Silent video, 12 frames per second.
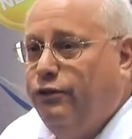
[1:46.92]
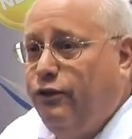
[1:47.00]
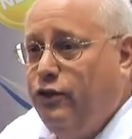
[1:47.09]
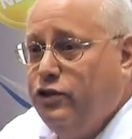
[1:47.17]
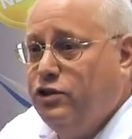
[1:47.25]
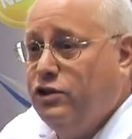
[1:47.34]
the
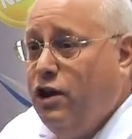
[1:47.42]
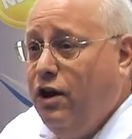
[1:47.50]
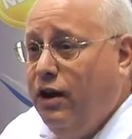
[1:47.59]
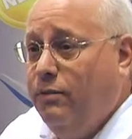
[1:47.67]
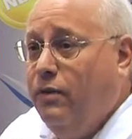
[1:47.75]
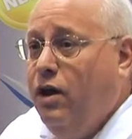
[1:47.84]
first
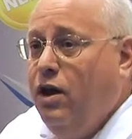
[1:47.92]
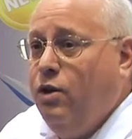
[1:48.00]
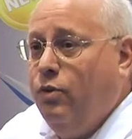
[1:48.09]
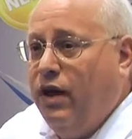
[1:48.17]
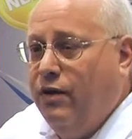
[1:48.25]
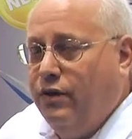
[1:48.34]
time
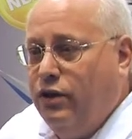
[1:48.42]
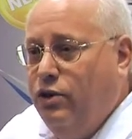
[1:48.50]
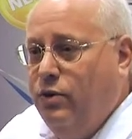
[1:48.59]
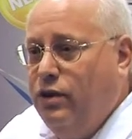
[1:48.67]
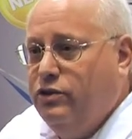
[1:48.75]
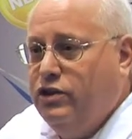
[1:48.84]
we have a
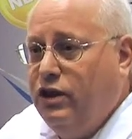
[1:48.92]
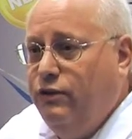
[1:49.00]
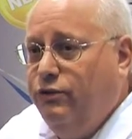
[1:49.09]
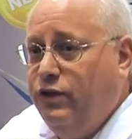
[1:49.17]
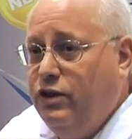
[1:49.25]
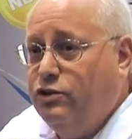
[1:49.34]
ULT
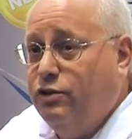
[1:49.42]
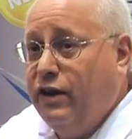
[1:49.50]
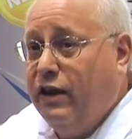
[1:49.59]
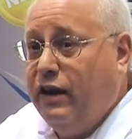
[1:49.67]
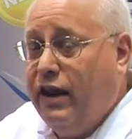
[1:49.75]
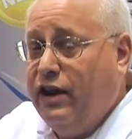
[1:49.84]
freezer
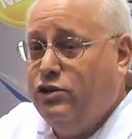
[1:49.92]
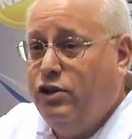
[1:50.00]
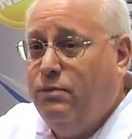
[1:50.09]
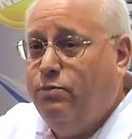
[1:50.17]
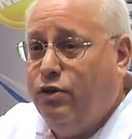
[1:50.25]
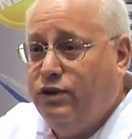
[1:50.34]
that can
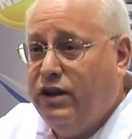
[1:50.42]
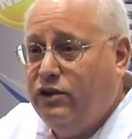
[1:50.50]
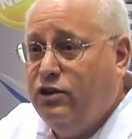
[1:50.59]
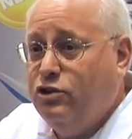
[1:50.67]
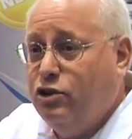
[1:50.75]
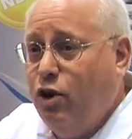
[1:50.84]
actually
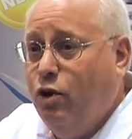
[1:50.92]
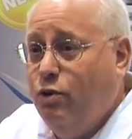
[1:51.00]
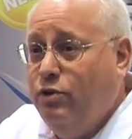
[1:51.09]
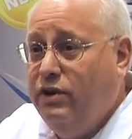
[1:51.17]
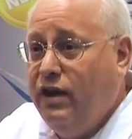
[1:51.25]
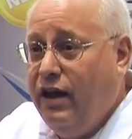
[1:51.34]
predict its
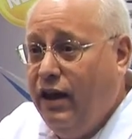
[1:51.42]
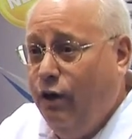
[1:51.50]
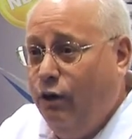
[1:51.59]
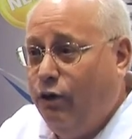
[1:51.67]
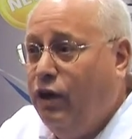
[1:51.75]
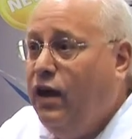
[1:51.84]
own
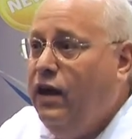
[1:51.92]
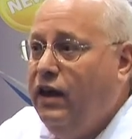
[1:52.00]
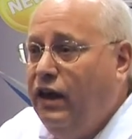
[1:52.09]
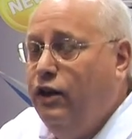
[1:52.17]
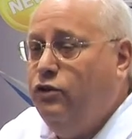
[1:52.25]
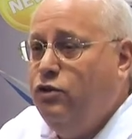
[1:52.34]
health.
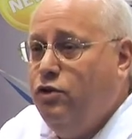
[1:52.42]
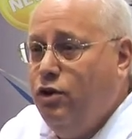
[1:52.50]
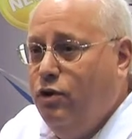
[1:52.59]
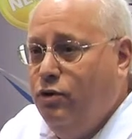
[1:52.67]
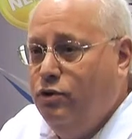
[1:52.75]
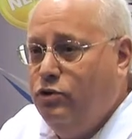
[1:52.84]
It
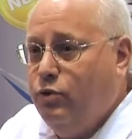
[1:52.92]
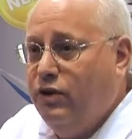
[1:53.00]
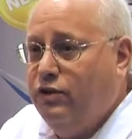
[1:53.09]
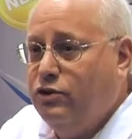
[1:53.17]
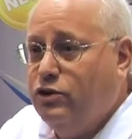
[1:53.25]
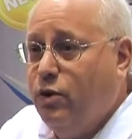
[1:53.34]
knows when
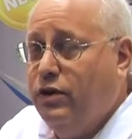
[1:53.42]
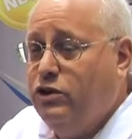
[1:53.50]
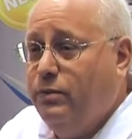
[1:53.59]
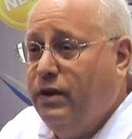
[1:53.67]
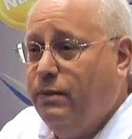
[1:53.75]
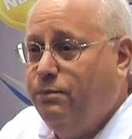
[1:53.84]
there's going
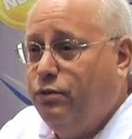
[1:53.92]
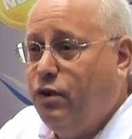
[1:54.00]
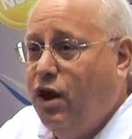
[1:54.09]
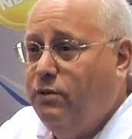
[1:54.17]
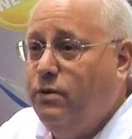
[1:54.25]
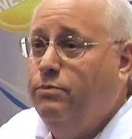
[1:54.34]
to be a
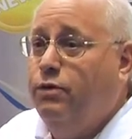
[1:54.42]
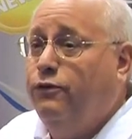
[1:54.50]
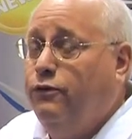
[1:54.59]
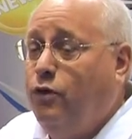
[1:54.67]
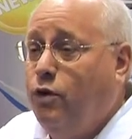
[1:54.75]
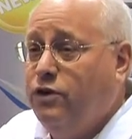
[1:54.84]
problem
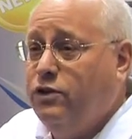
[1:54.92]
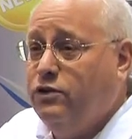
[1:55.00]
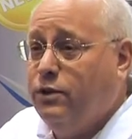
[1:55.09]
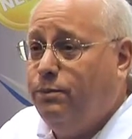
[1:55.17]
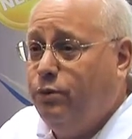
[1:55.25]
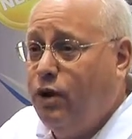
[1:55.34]
before there's
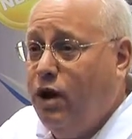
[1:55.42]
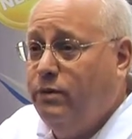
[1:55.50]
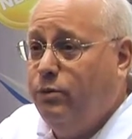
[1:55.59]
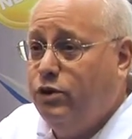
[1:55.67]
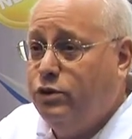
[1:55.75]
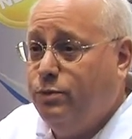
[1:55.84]
a
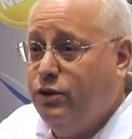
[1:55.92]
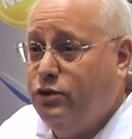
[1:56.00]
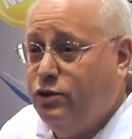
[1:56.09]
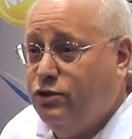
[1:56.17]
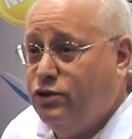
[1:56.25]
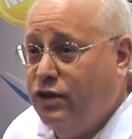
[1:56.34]
problem which
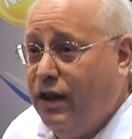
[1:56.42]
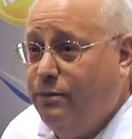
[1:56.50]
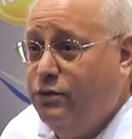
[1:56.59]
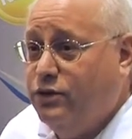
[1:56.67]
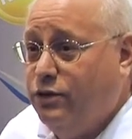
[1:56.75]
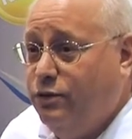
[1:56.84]
puts your
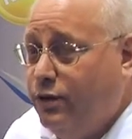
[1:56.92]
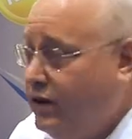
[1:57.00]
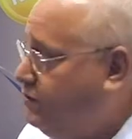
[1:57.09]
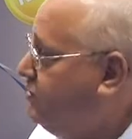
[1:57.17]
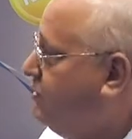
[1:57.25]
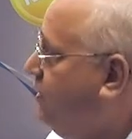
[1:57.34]
samples at
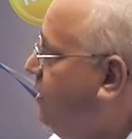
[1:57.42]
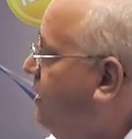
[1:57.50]
risk.